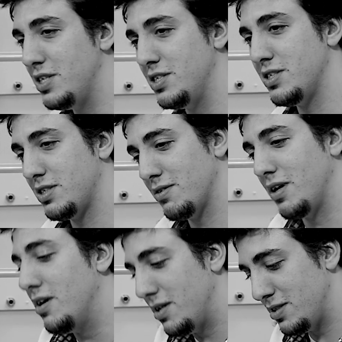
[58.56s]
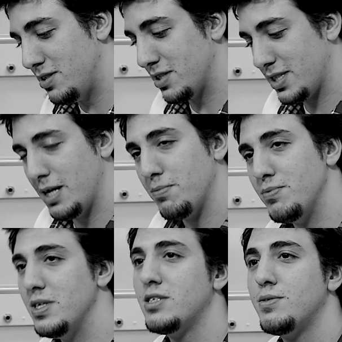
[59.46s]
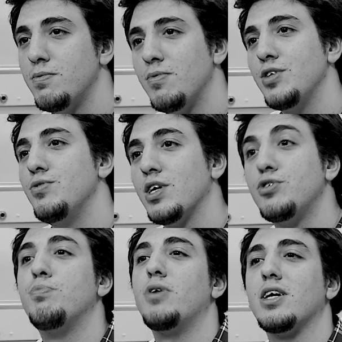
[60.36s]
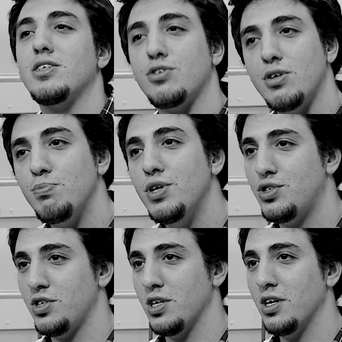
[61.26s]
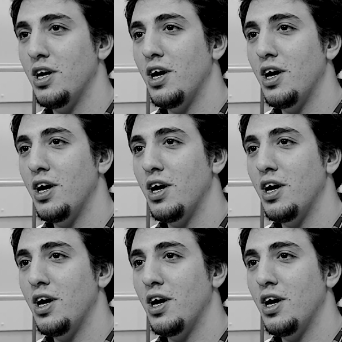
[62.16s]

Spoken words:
this is a step. This what you practice on a PhD,